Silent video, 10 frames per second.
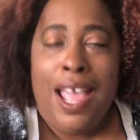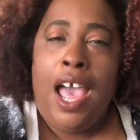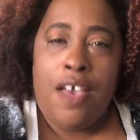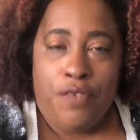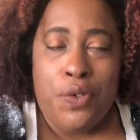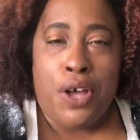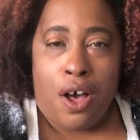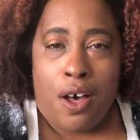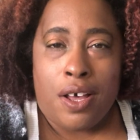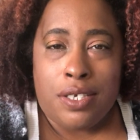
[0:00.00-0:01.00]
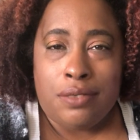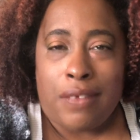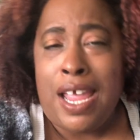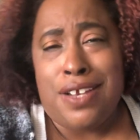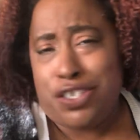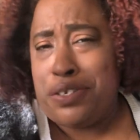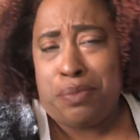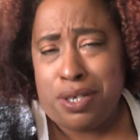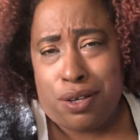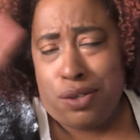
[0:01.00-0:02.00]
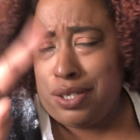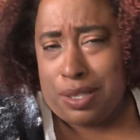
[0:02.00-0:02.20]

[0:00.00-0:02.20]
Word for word: have you gone, and gentlemen, hold on,